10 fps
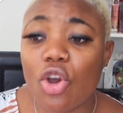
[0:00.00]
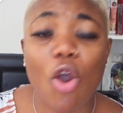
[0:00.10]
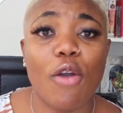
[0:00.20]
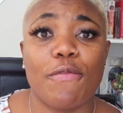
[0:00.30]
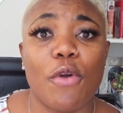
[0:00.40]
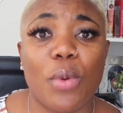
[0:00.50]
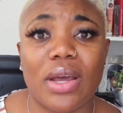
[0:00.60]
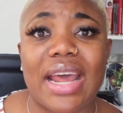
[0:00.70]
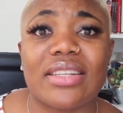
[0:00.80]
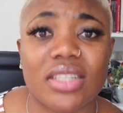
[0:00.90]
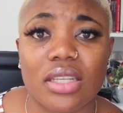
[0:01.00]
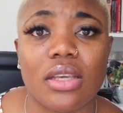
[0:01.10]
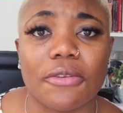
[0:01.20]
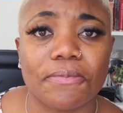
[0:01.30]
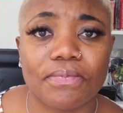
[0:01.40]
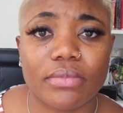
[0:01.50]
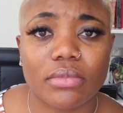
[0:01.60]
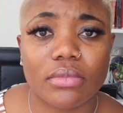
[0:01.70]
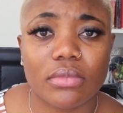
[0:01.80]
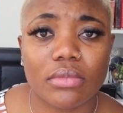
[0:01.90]
go for what I see.
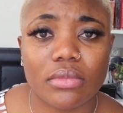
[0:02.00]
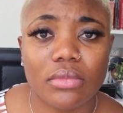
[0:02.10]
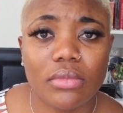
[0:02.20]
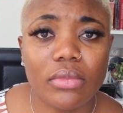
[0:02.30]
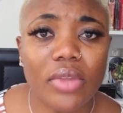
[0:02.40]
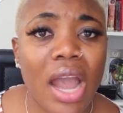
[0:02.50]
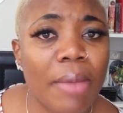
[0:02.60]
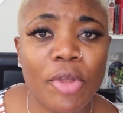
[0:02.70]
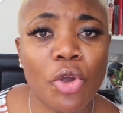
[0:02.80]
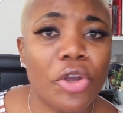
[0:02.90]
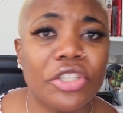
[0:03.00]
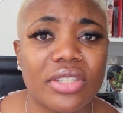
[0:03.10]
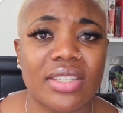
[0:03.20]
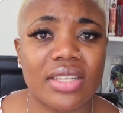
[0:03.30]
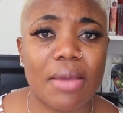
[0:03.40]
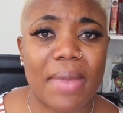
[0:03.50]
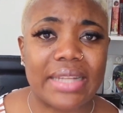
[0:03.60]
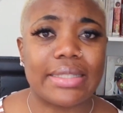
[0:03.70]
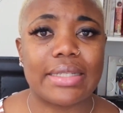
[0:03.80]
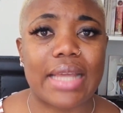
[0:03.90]
I'm not going to see a
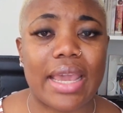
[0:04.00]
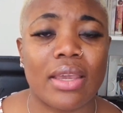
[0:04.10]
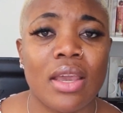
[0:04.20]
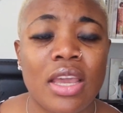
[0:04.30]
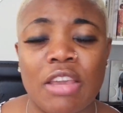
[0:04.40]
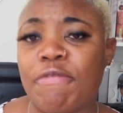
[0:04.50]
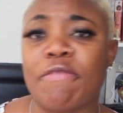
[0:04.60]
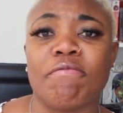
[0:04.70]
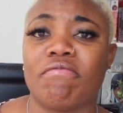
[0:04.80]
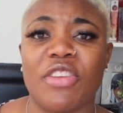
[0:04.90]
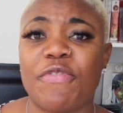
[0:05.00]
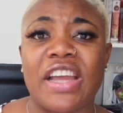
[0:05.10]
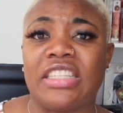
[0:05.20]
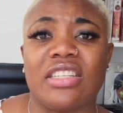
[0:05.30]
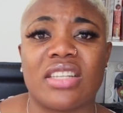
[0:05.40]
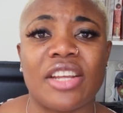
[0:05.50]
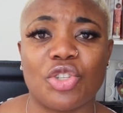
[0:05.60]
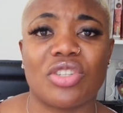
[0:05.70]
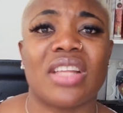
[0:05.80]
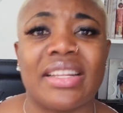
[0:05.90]
man today if I decide
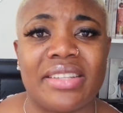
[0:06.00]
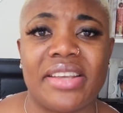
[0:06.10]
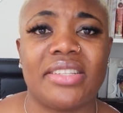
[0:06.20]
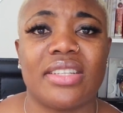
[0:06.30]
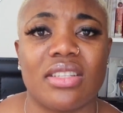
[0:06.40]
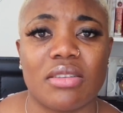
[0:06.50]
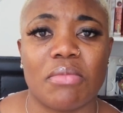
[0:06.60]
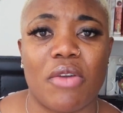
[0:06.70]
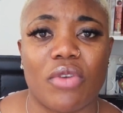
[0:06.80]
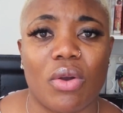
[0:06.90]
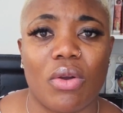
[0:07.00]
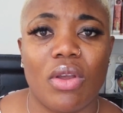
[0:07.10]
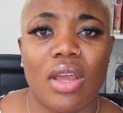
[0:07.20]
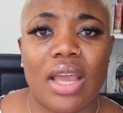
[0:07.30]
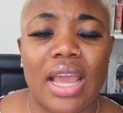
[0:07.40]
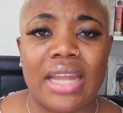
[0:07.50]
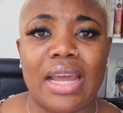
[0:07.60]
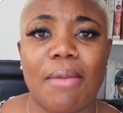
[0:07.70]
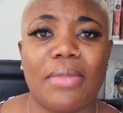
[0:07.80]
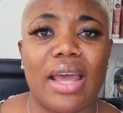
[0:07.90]
to start dating tomorrow. And
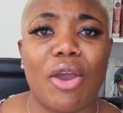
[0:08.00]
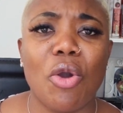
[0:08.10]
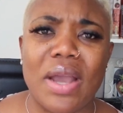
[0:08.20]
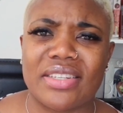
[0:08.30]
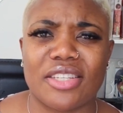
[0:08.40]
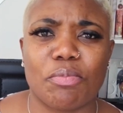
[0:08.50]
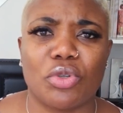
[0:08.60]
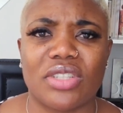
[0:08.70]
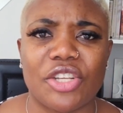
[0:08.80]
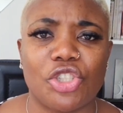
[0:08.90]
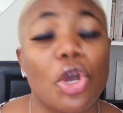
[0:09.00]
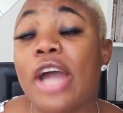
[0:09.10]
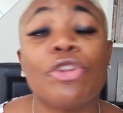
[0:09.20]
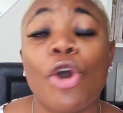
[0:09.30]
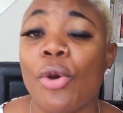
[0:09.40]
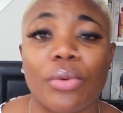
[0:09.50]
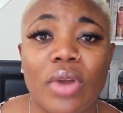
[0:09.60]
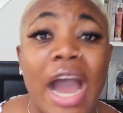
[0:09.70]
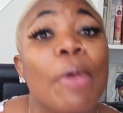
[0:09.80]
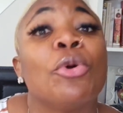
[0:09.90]
I'm like, oh, I see potential. No,
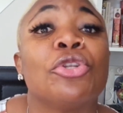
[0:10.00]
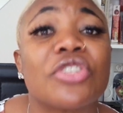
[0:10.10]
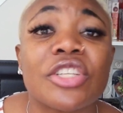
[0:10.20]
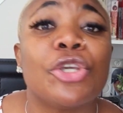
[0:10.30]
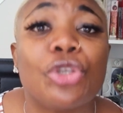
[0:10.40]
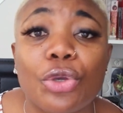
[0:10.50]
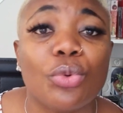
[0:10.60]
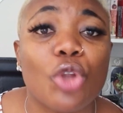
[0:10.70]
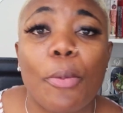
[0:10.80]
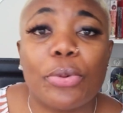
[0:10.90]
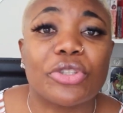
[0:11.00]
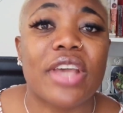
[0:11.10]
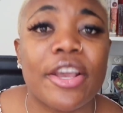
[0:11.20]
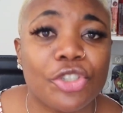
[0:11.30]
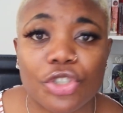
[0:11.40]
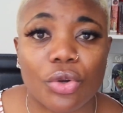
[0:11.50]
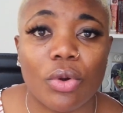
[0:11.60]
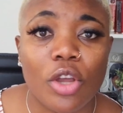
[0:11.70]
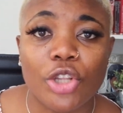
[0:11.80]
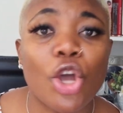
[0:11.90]
I want to see you, not potential,
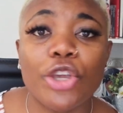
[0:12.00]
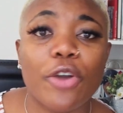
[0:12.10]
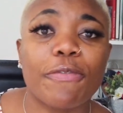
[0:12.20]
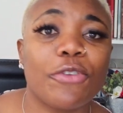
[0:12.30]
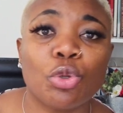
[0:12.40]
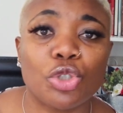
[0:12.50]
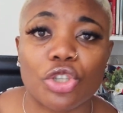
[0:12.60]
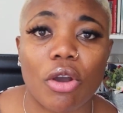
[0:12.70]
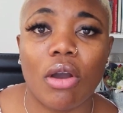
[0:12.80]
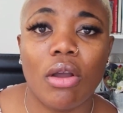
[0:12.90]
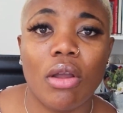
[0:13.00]
not your future.